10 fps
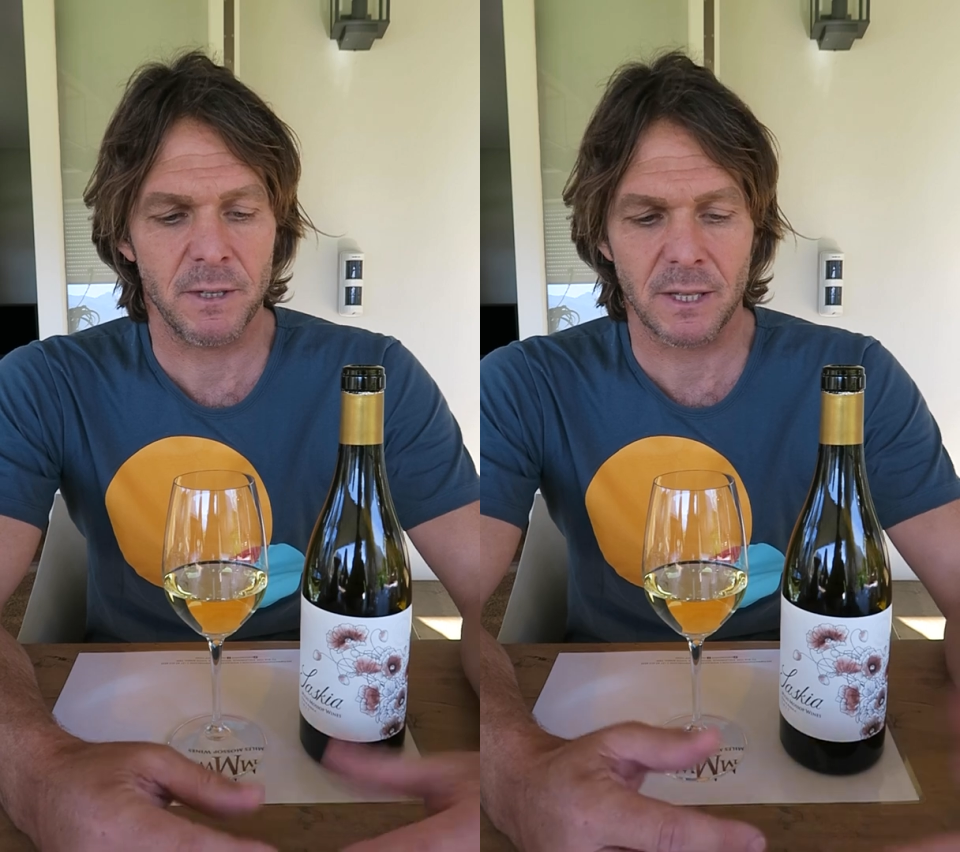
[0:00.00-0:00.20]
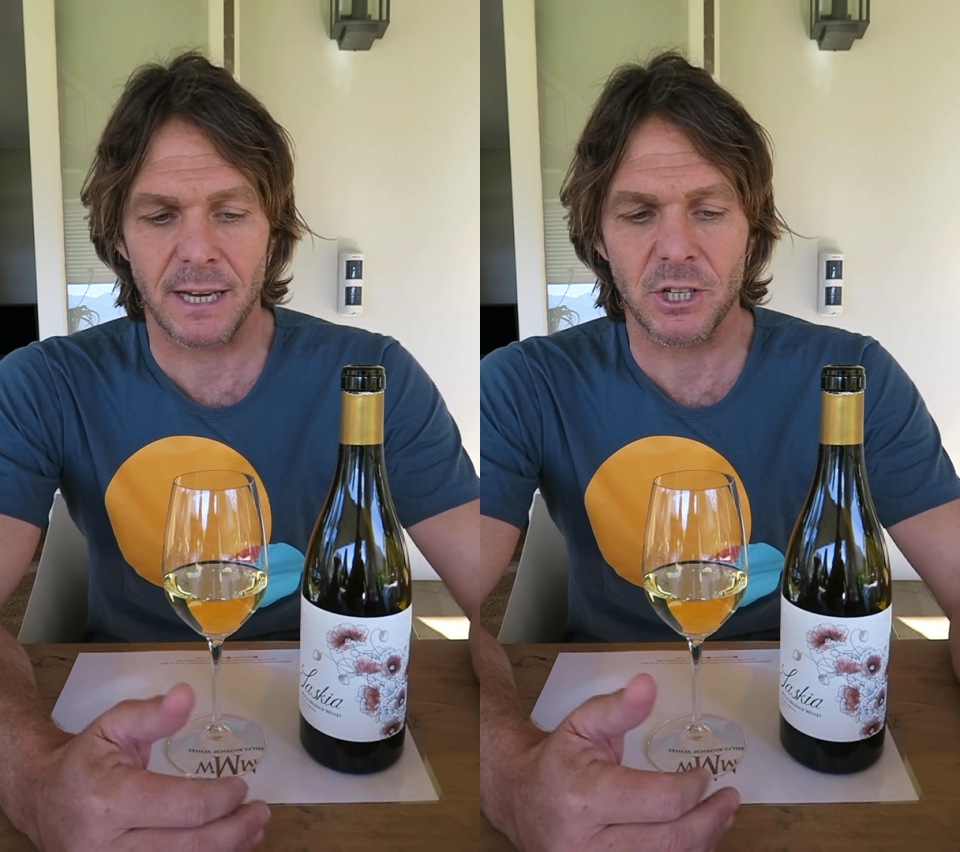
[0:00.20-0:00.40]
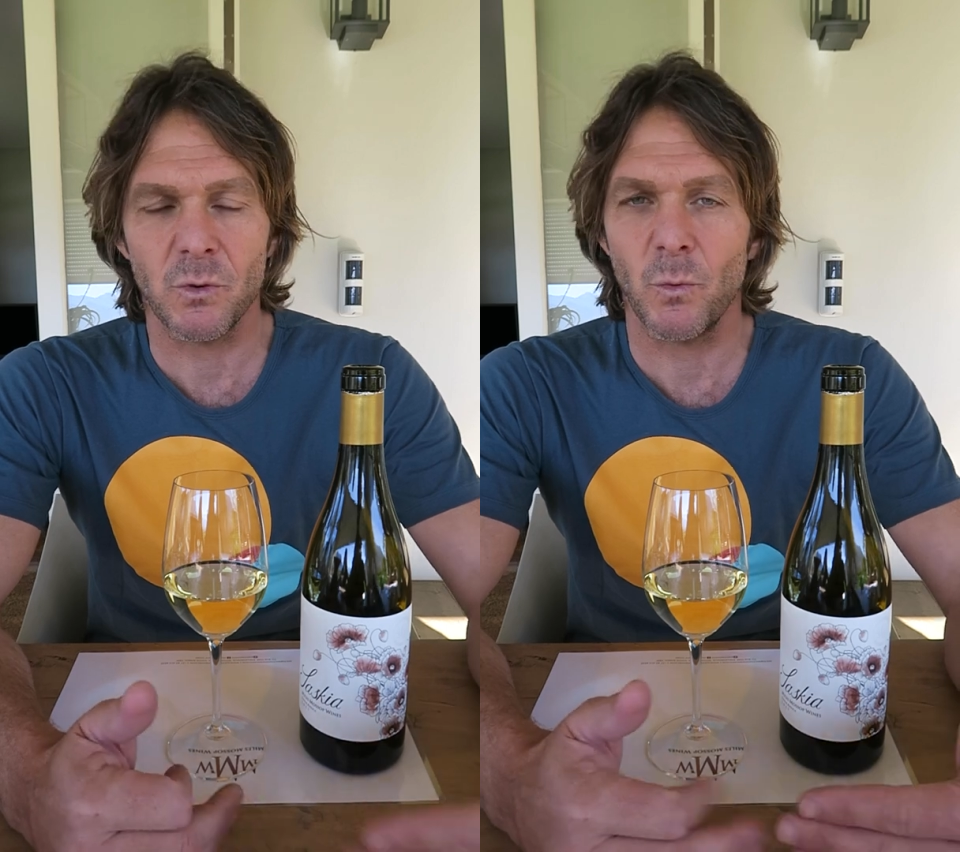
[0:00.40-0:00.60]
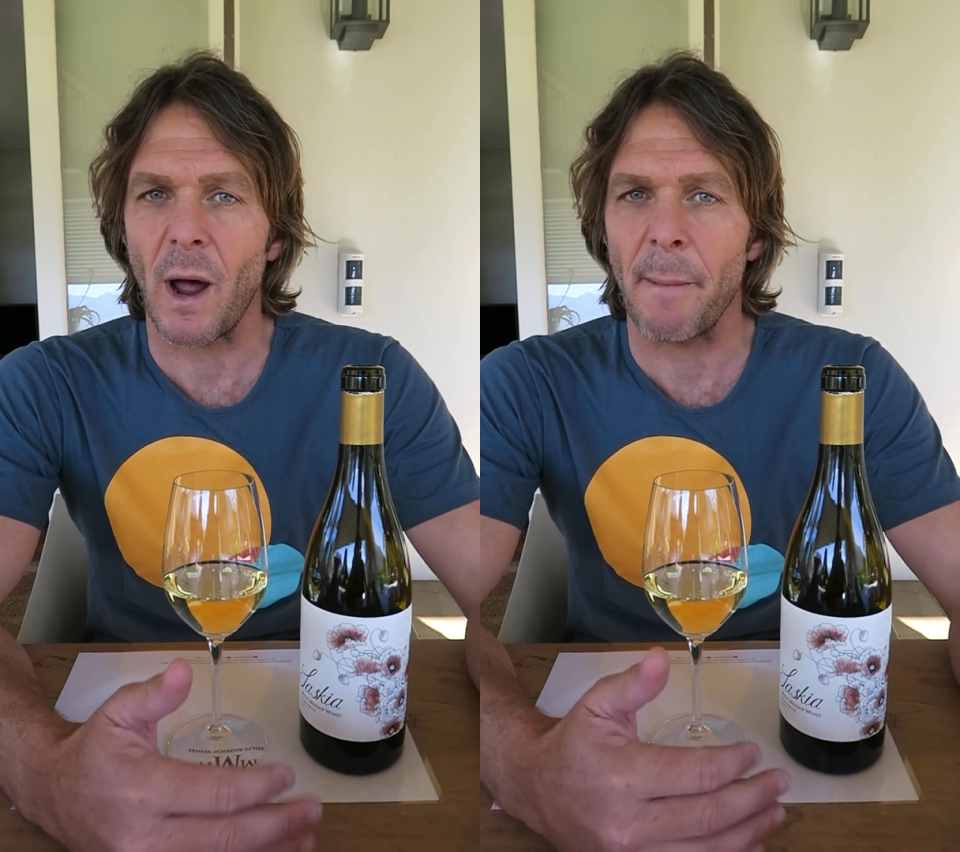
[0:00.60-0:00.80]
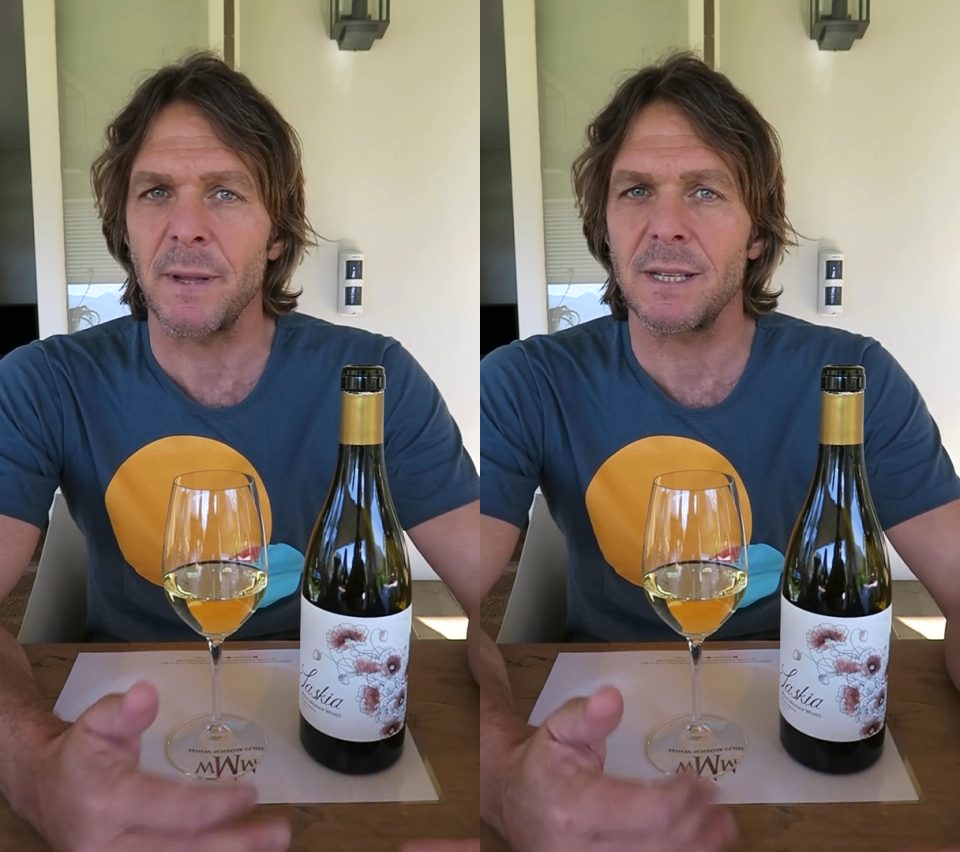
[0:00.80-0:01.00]
They just
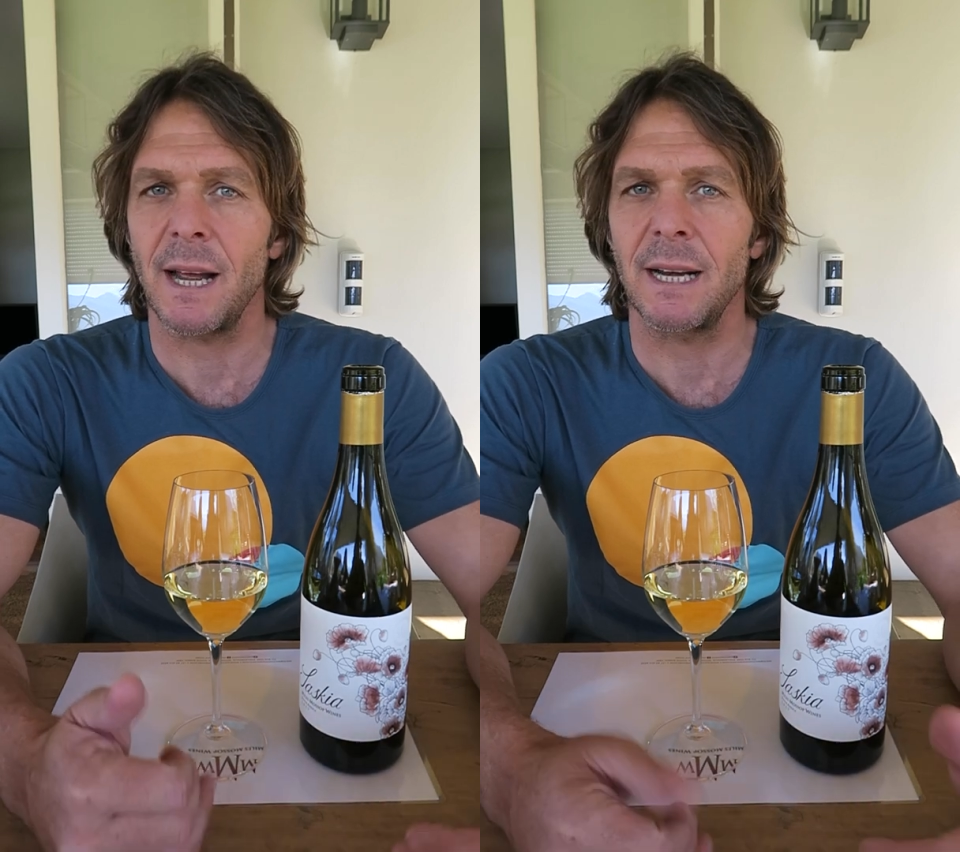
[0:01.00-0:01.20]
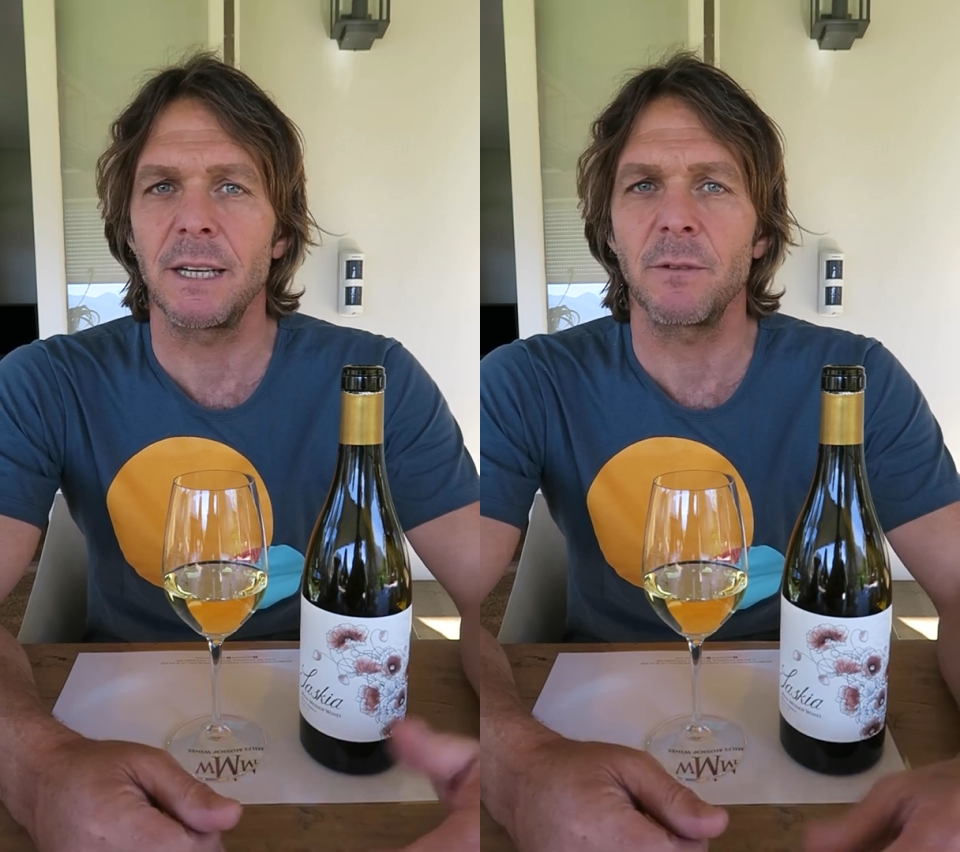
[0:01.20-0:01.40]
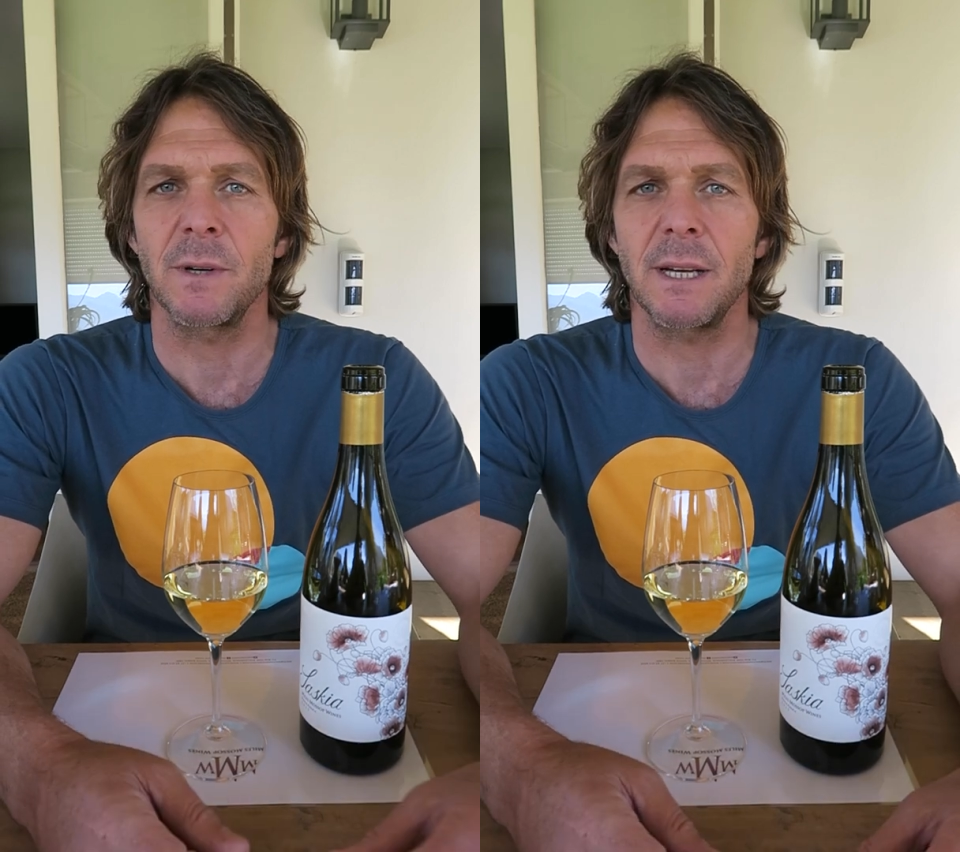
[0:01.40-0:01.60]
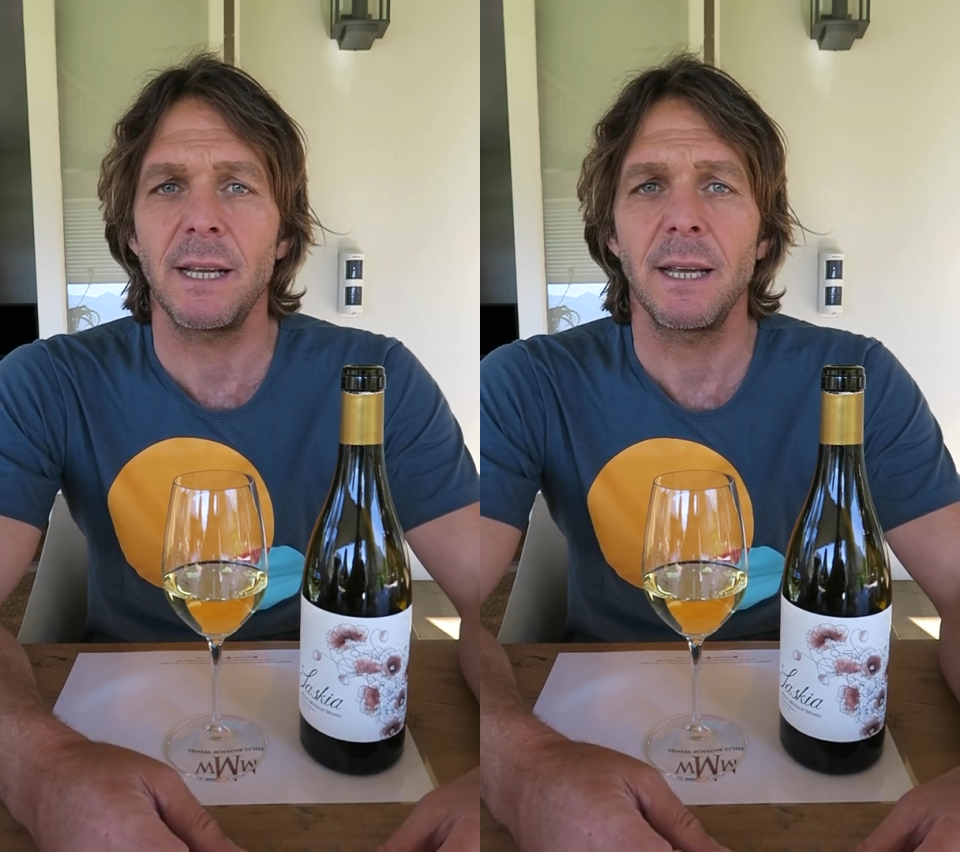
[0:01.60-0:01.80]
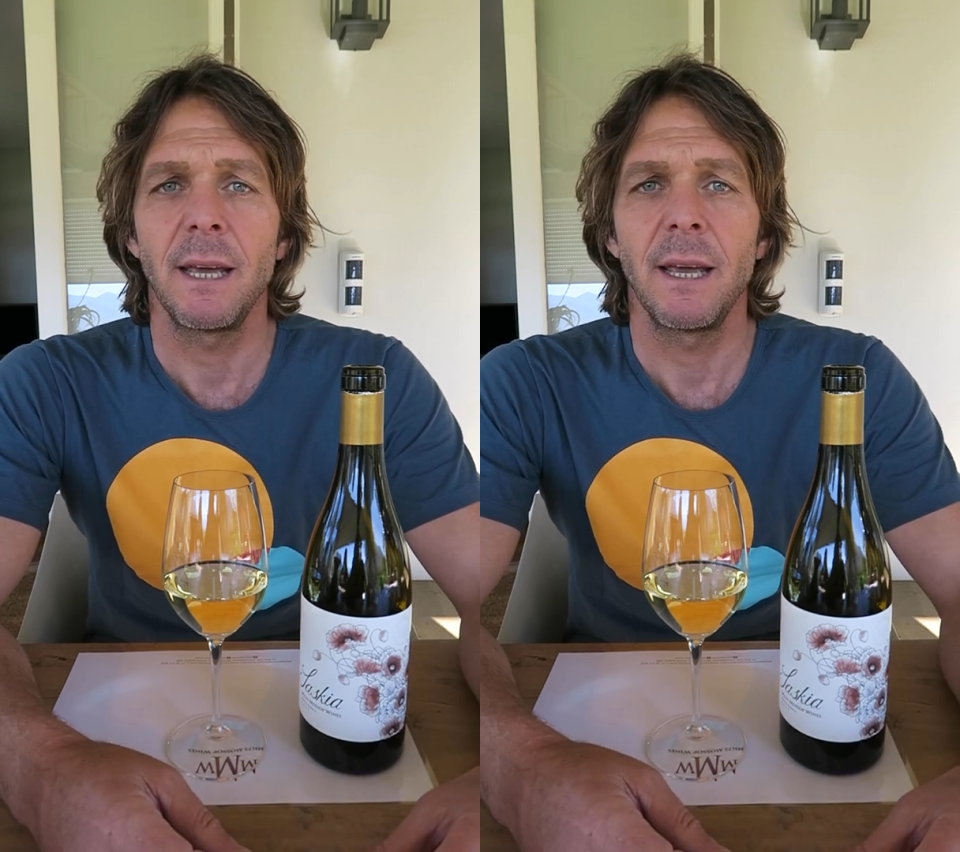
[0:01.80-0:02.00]
ripen slightly differently,